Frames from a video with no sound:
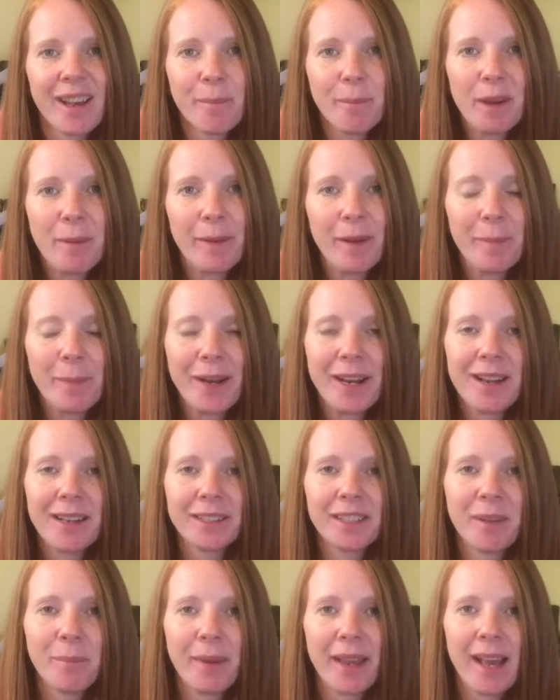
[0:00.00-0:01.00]
People have been
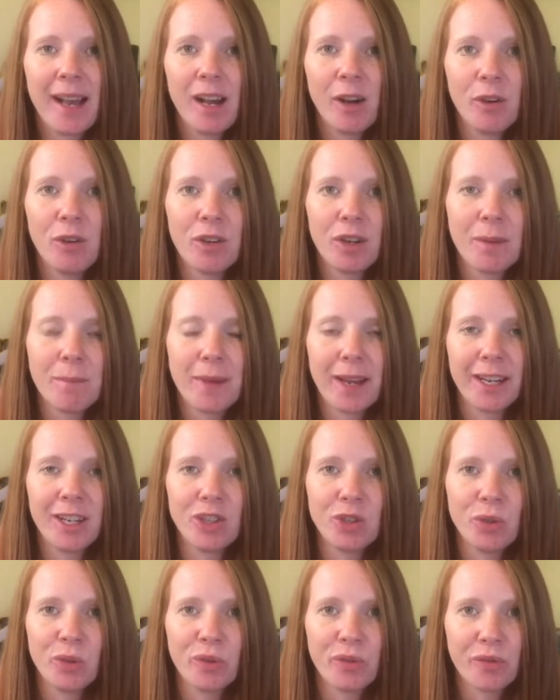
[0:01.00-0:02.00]
asking me how you can
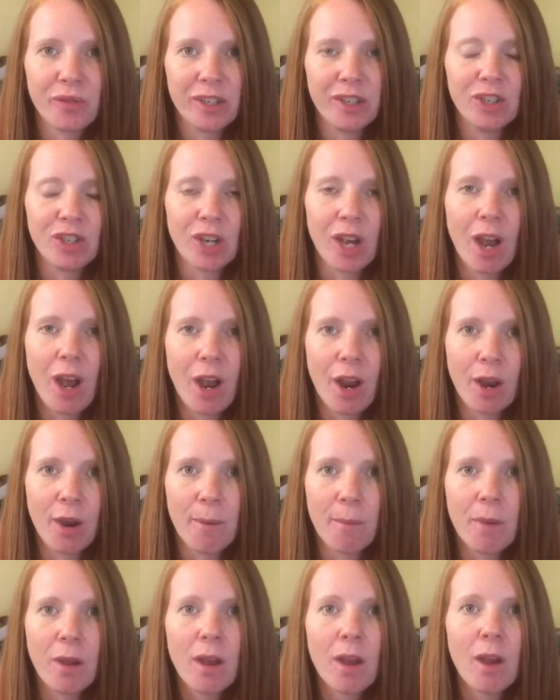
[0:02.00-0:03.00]
manage your fringe at
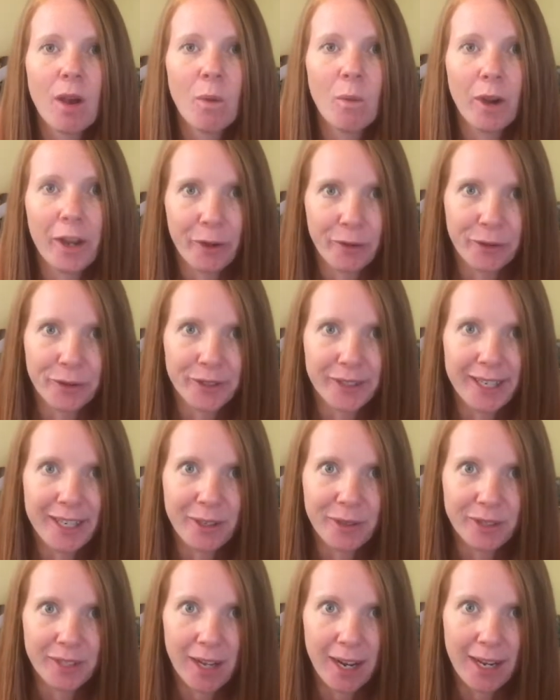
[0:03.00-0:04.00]
home while you're not seeing
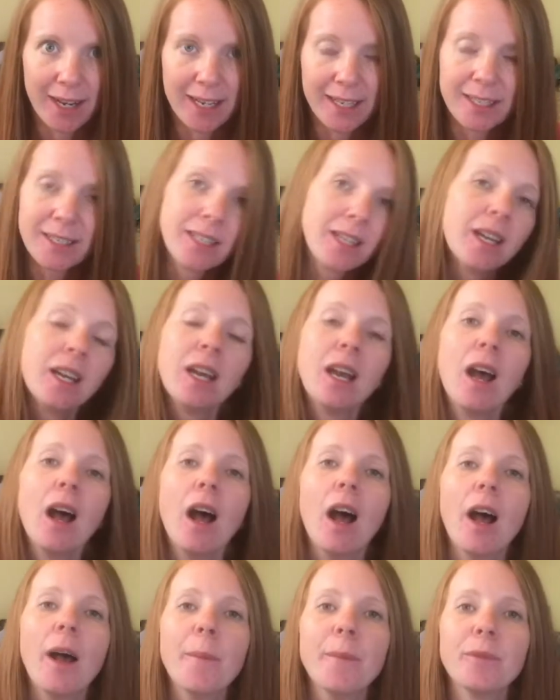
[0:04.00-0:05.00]
a stylist.
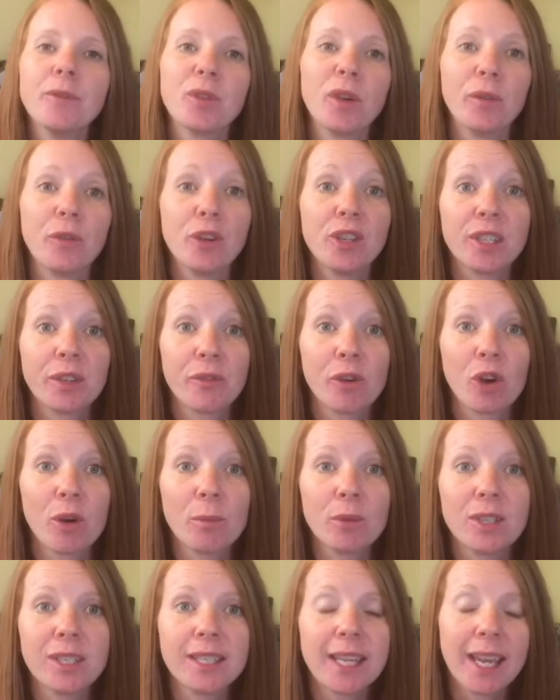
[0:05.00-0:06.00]
So a few different
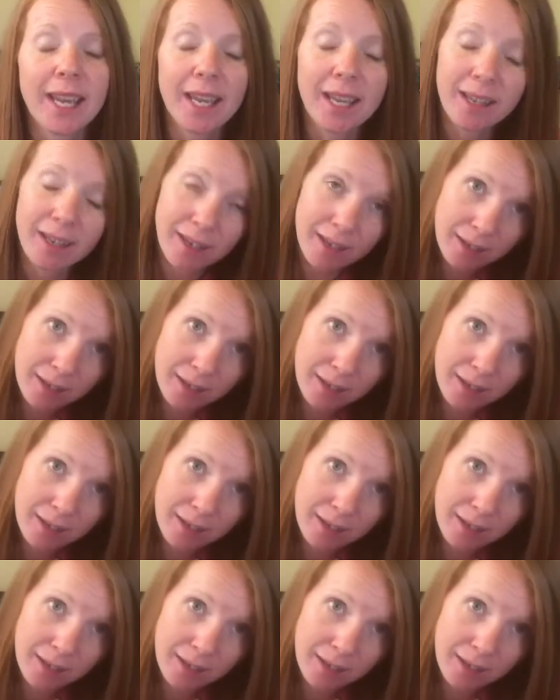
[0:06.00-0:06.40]
options here.